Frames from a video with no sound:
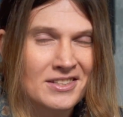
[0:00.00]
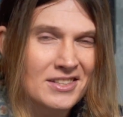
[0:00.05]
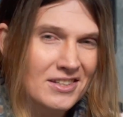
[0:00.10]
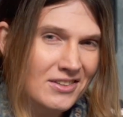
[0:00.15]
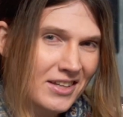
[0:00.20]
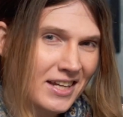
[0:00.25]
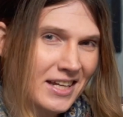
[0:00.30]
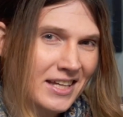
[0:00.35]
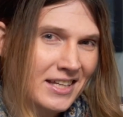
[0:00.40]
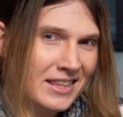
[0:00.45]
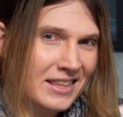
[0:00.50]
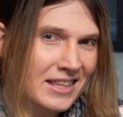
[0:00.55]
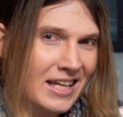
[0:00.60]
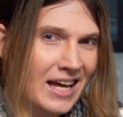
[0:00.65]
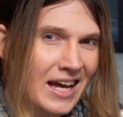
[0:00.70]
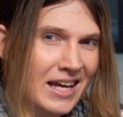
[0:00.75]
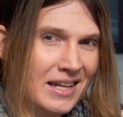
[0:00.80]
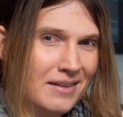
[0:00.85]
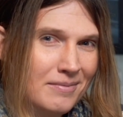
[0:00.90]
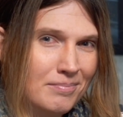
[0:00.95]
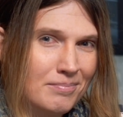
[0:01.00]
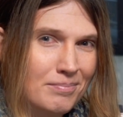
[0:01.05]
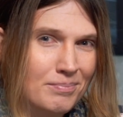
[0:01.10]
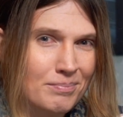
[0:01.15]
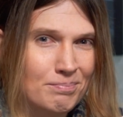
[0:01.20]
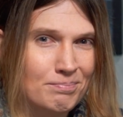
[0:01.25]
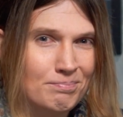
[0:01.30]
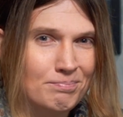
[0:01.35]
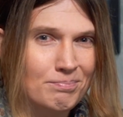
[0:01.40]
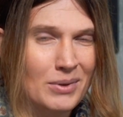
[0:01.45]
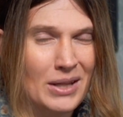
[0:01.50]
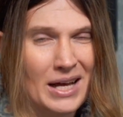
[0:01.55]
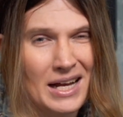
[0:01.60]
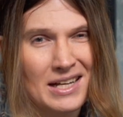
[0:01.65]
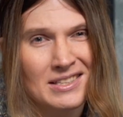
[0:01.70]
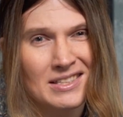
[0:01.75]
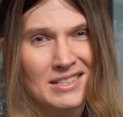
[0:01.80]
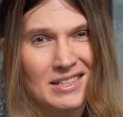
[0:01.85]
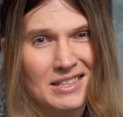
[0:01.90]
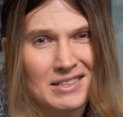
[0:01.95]
Is it like that
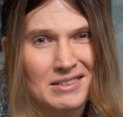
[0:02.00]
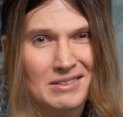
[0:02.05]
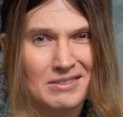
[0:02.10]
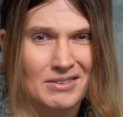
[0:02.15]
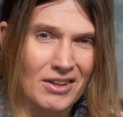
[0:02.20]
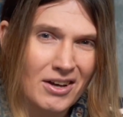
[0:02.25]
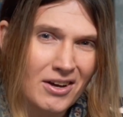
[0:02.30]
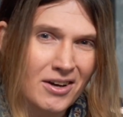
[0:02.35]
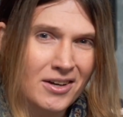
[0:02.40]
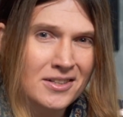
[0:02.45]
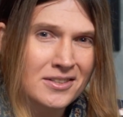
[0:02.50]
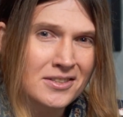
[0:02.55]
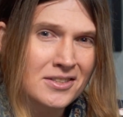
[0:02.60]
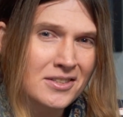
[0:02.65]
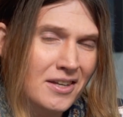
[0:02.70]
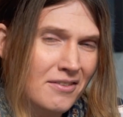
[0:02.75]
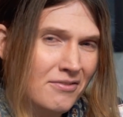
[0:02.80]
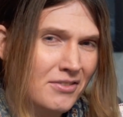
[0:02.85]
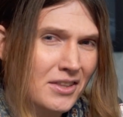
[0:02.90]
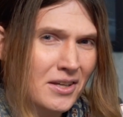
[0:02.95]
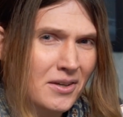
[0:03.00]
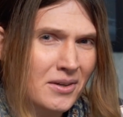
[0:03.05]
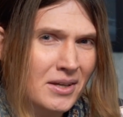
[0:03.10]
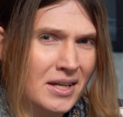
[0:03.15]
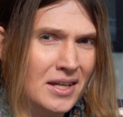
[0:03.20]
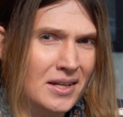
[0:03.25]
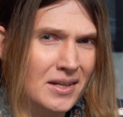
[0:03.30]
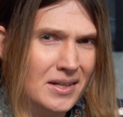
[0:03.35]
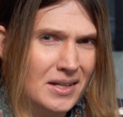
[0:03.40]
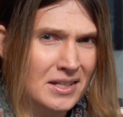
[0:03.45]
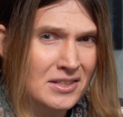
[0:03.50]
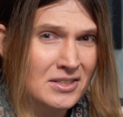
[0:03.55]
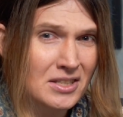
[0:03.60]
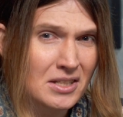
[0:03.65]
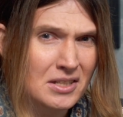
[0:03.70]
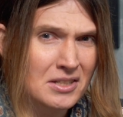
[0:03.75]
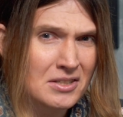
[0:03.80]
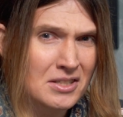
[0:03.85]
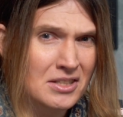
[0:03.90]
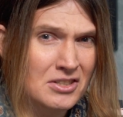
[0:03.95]
plastic lawn stuff that you get? Is
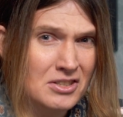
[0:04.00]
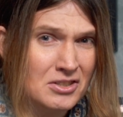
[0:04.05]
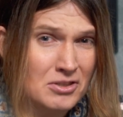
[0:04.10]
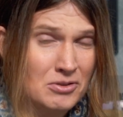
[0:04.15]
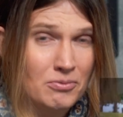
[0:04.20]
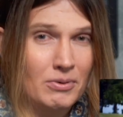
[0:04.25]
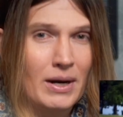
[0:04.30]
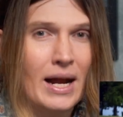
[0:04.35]
it just